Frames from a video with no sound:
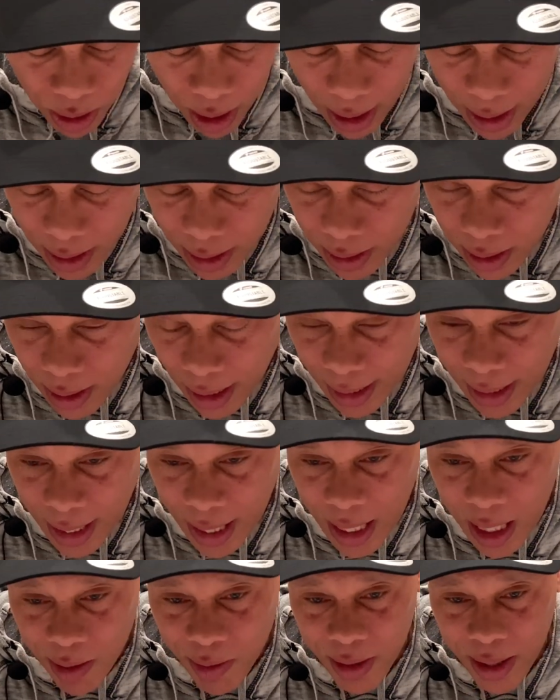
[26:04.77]
I
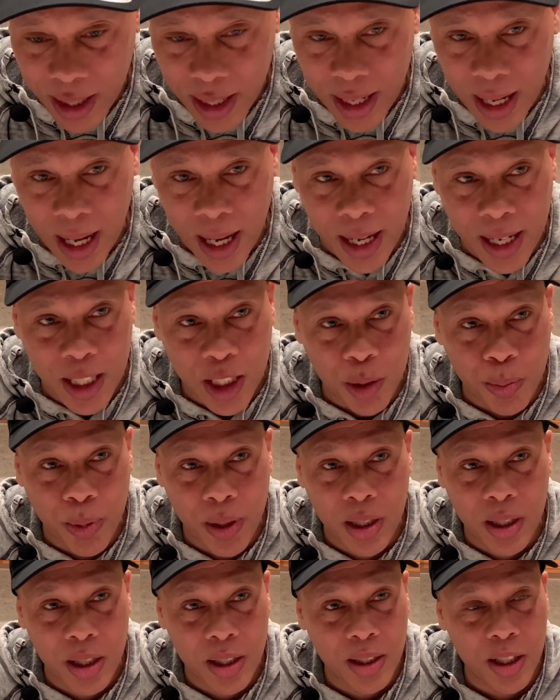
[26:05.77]
can't even engage
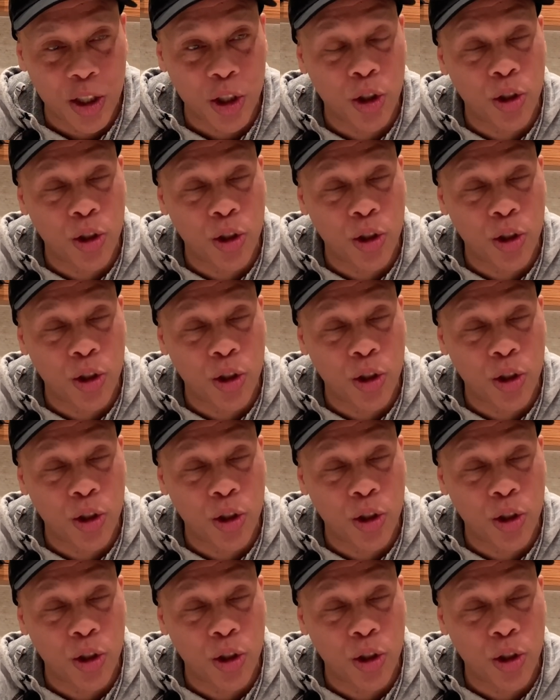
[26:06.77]
because